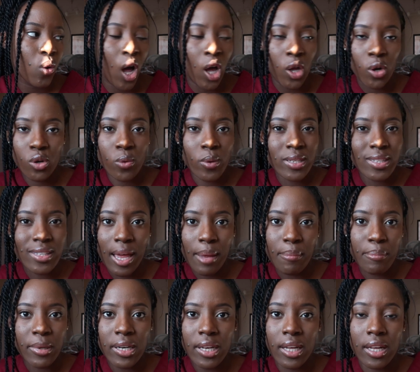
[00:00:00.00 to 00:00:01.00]
i don't know what's
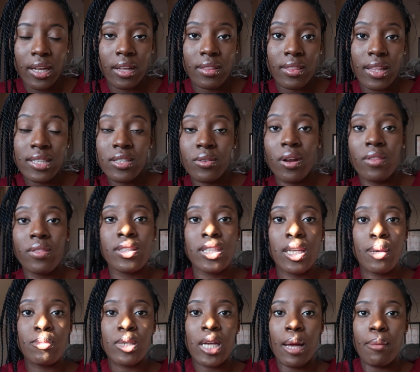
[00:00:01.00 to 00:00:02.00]
happening that's around the
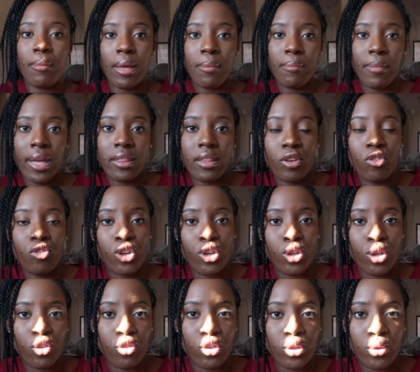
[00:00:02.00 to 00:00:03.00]
same time i made that
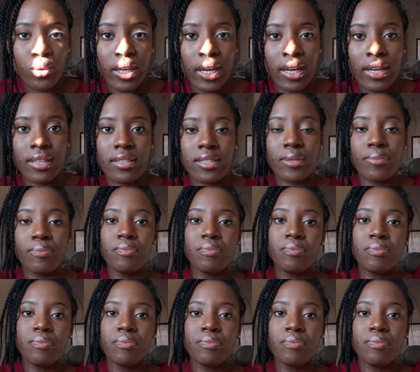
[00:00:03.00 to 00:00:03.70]
video for you guys